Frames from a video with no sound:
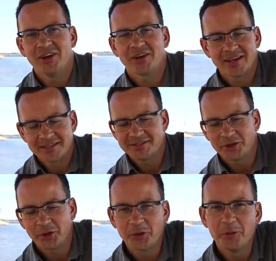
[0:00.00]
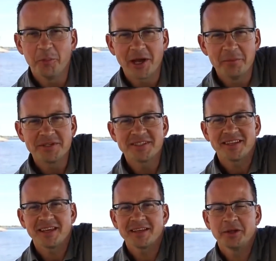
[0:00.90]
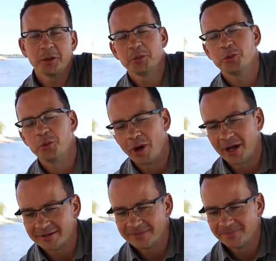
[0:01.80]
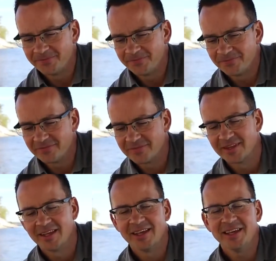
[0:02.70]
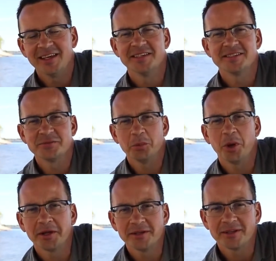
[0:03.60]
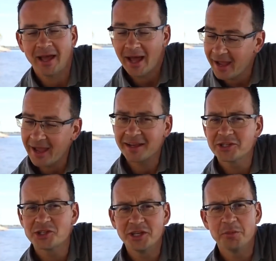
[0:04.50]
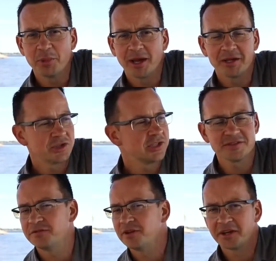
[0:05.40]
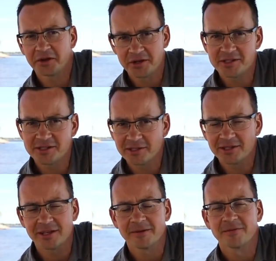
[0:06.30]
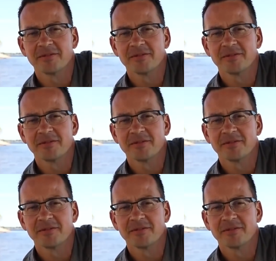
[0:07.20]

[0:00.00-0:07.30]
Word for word: Okay, so my mistake number one is one that I actually made just very recently.